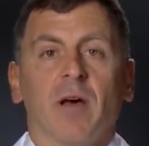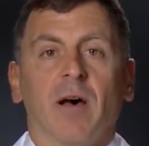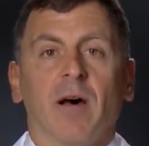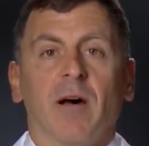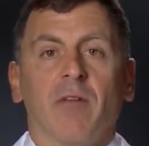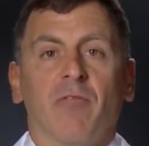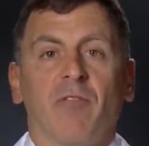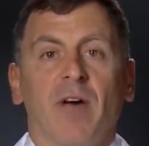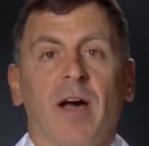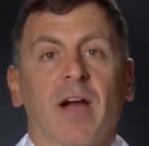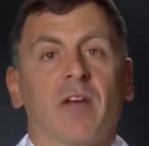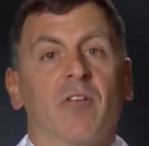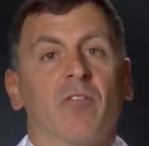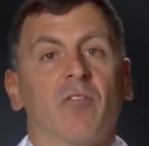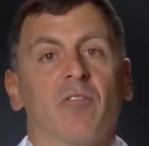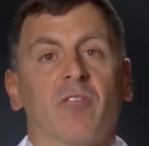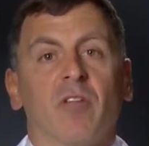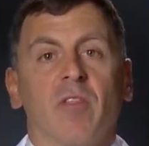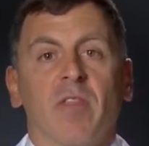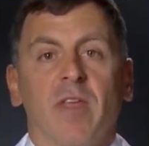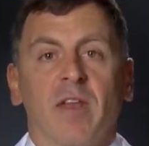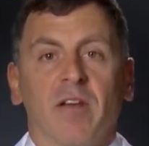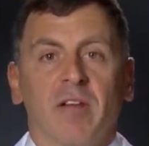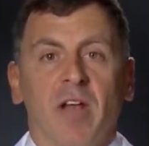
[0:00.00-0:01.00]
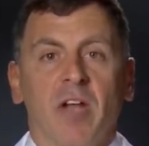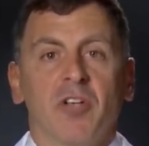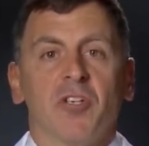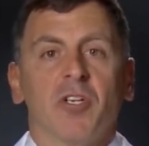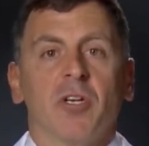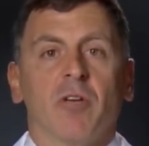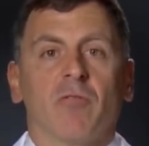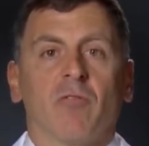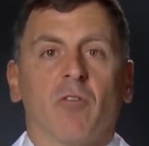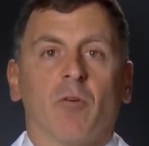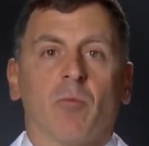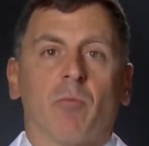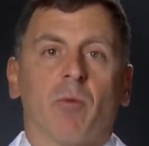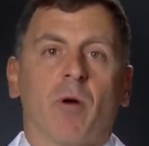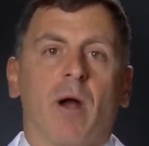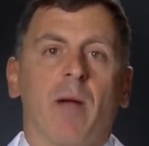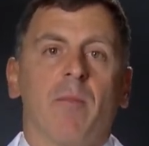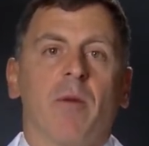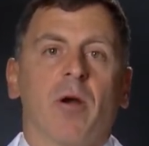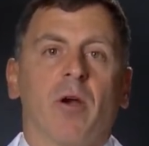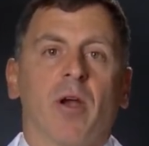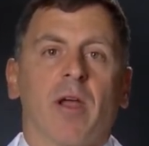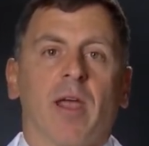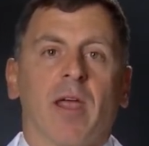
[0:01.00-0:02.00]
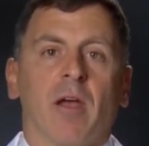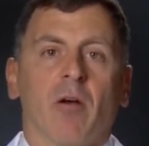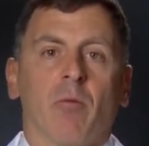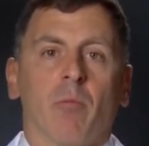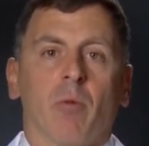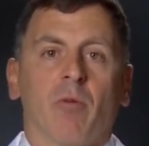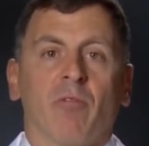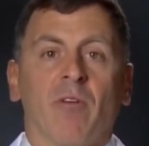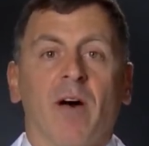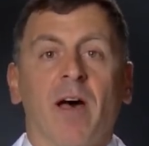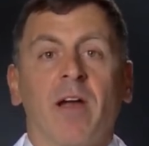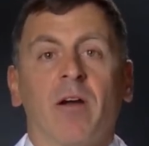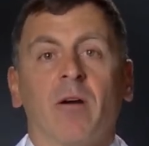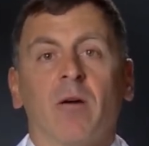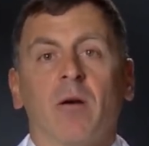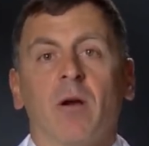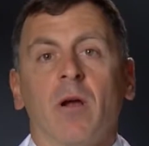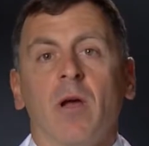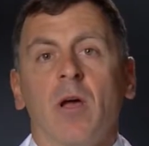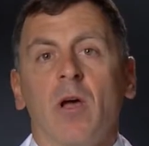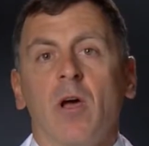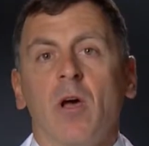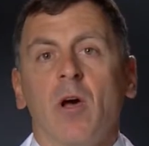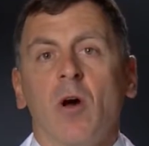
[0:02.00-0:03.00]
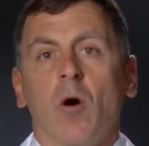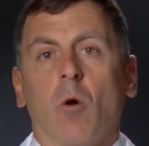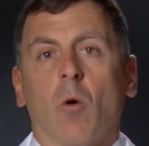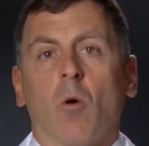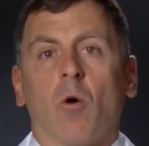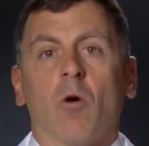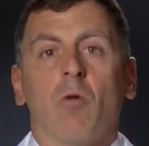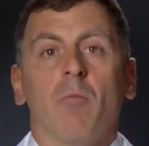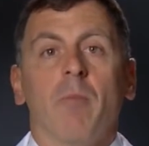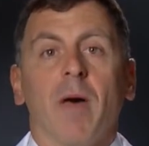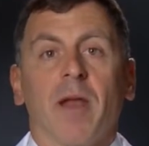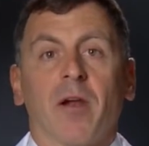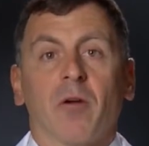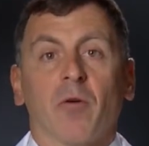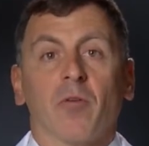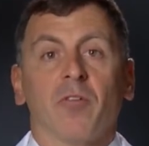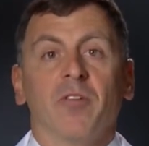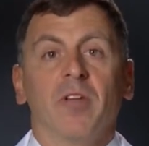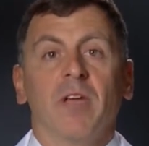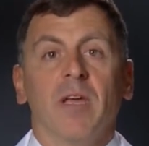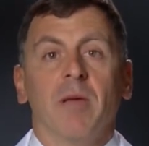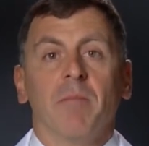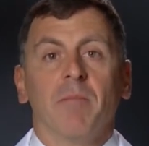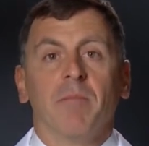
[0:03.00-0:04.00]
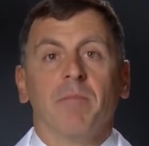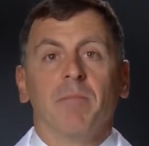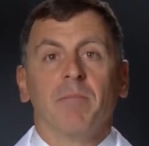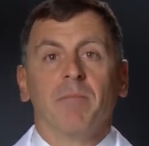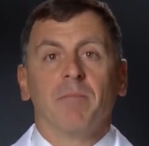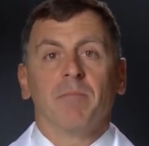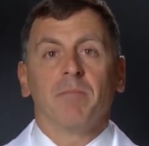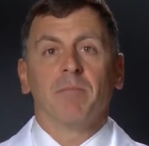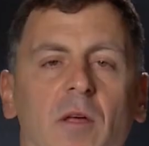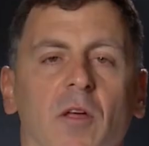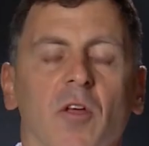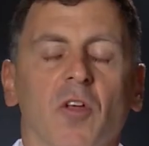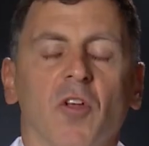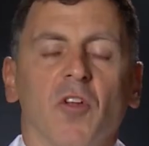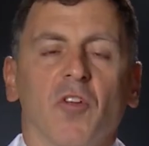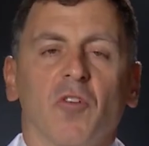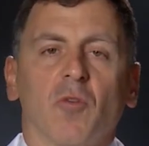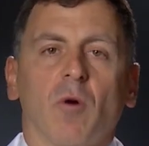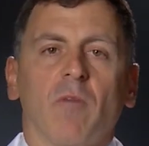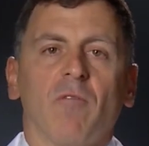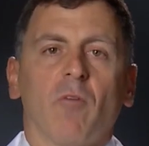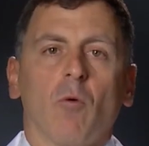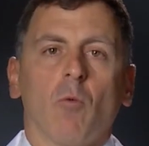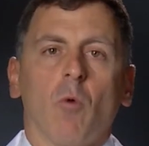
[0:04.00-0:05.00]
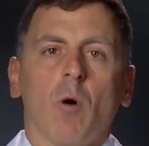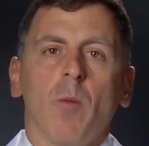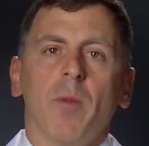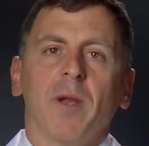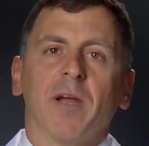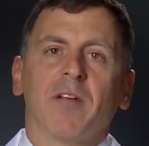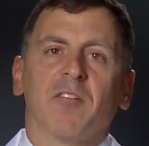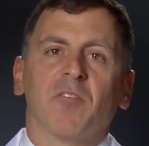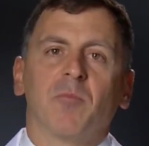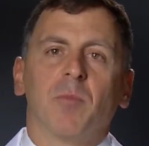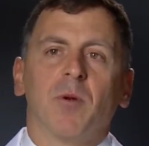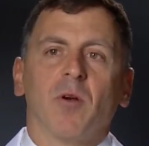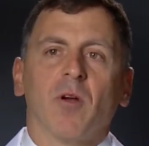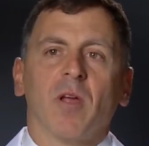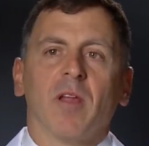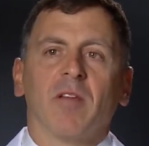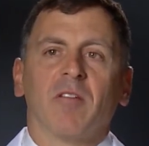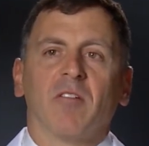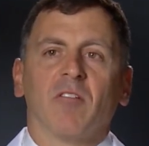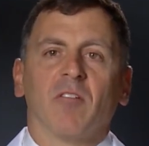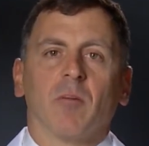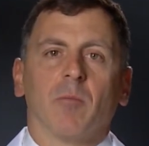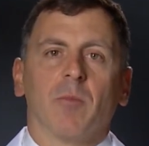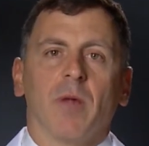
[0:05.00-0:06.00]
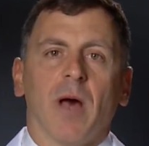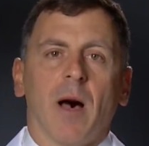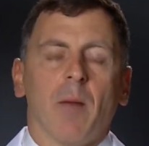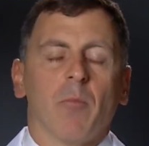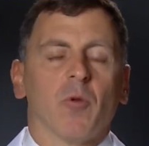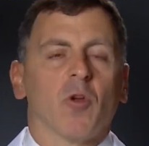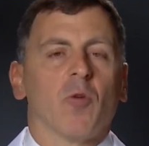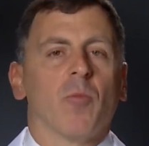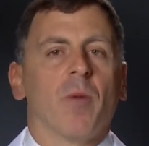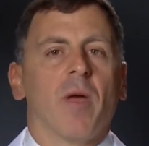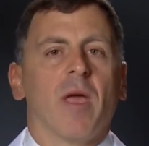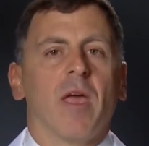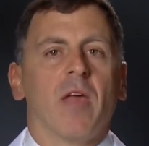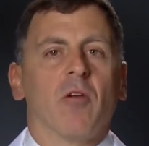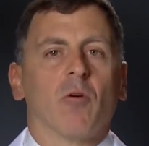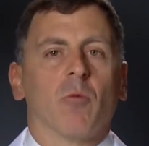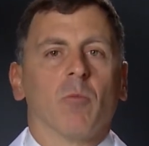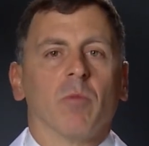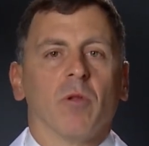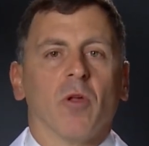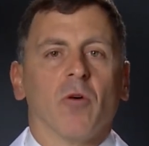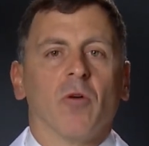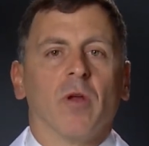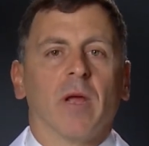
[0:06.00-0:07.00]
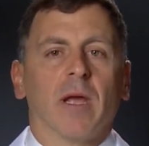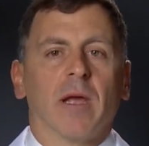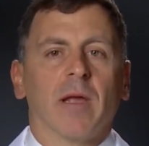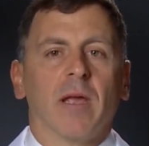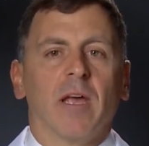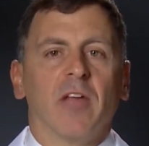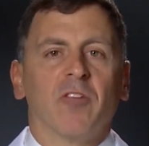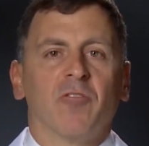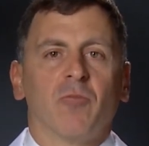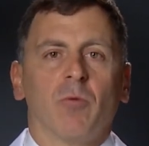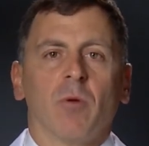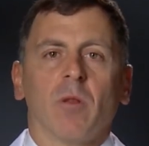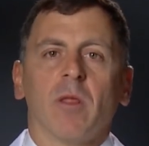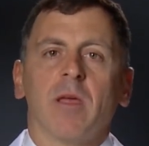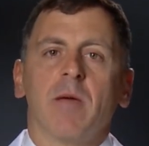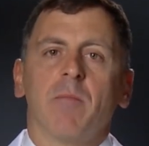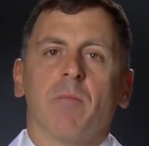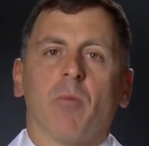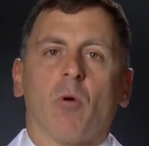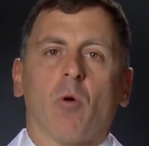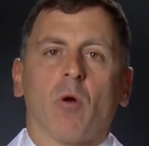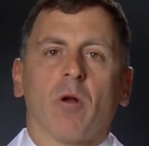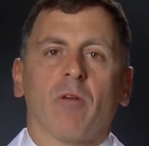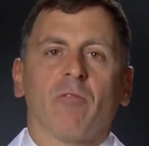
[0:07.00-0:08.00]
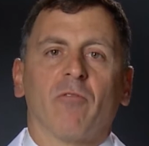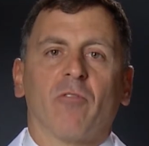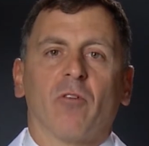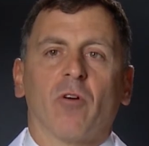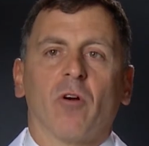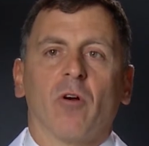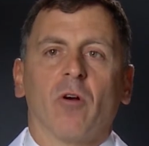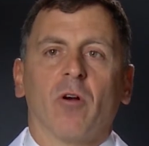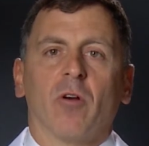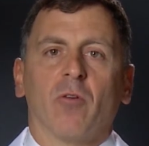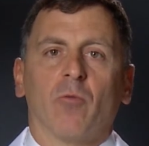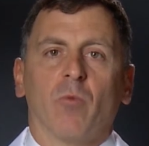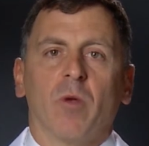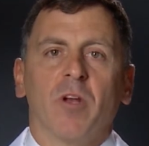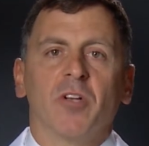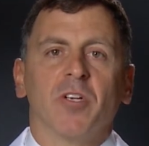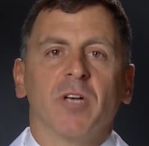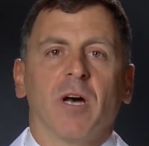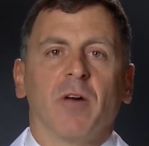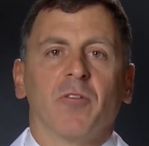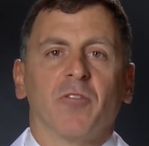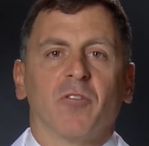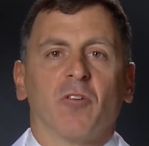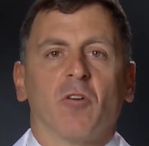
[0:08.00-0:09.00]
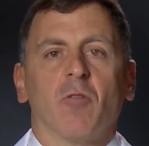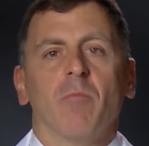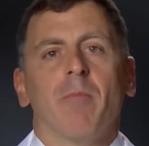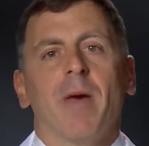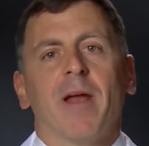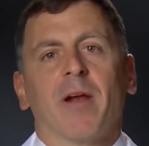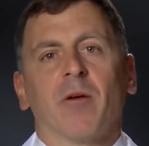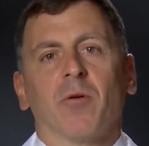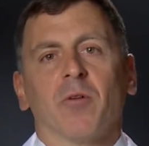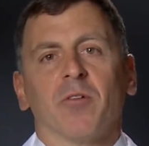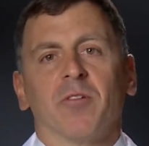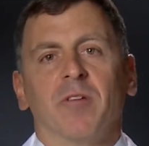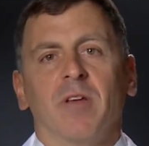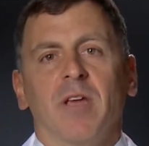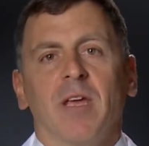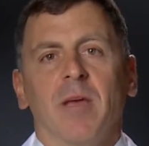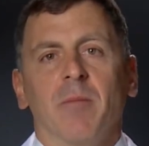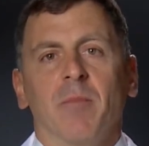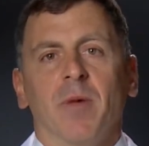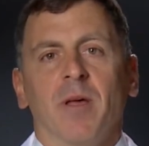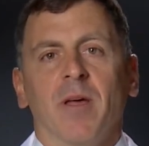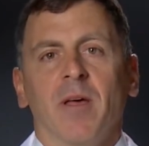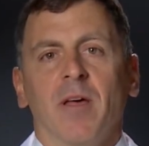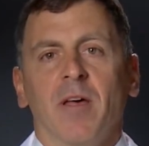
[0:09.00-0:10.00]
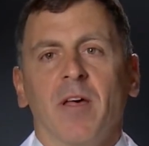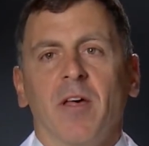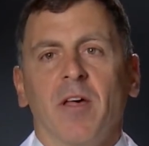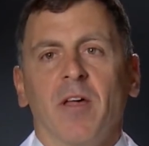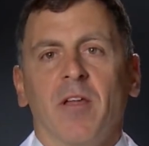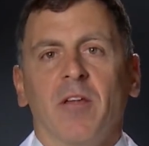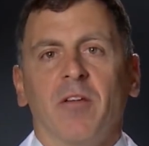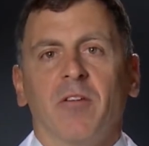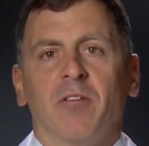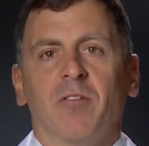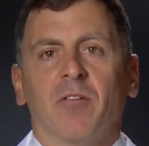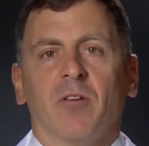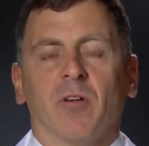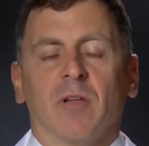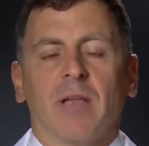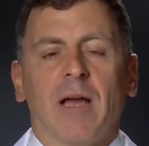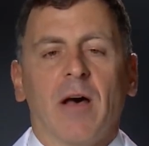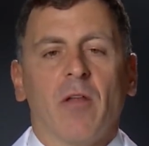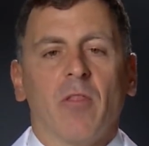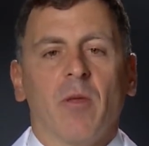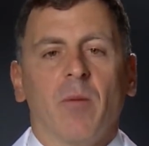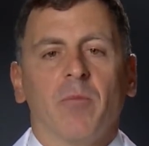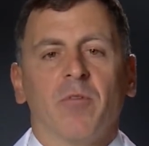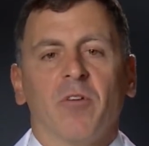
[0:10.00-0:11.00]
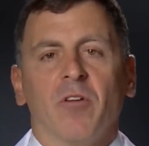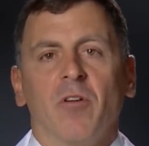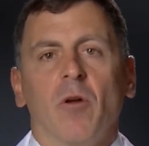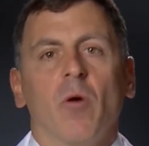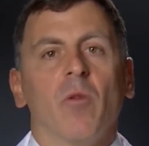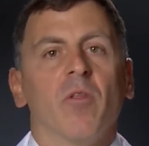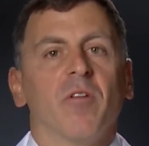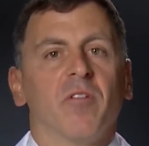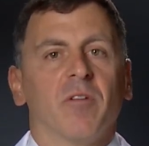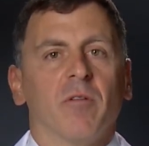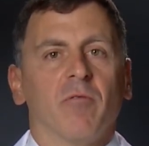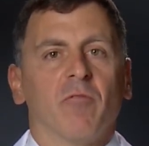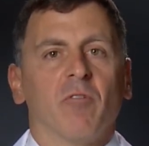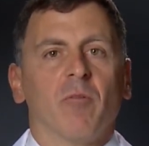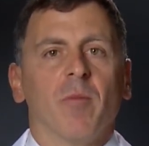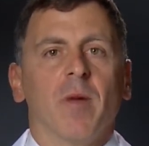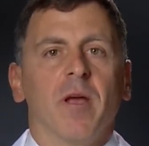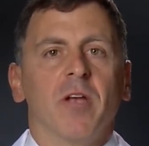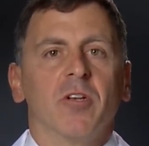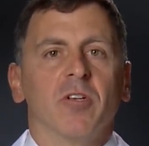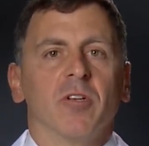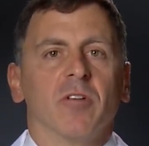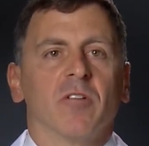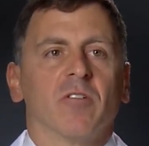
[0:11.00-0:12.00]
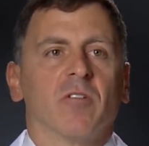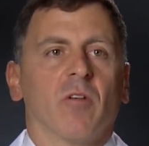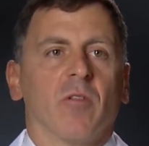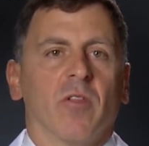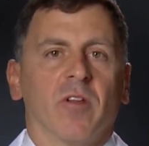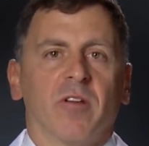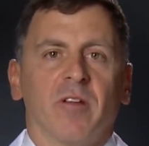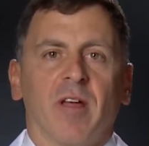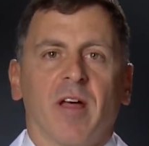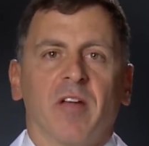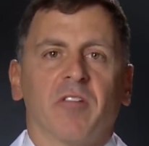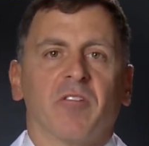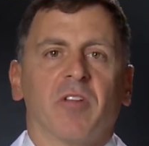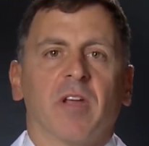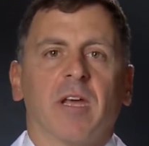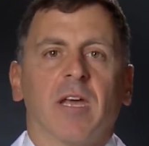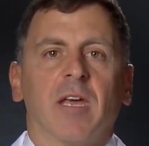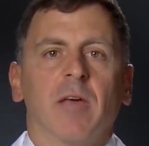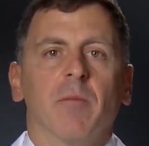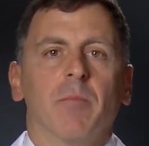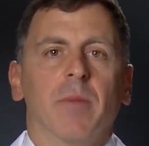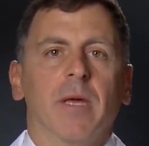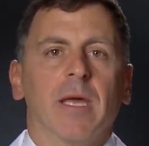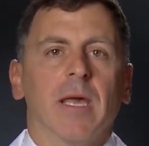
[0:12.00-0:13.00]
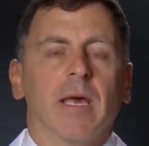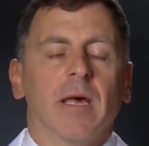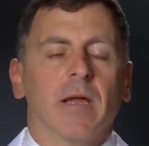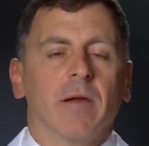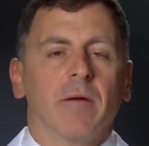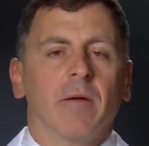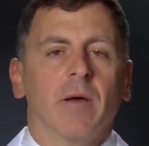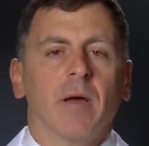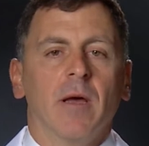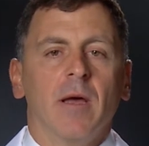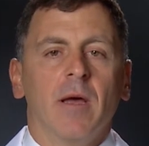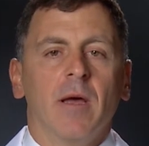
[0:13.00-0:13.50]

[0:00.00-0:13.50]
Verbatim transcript: uh, factors to the attention of her primary care provider or her medical team. So if a woman experiences abdominal pain or bloating, it's really important for her to reach out to her medical team to allow them to know this information so that testing can begin.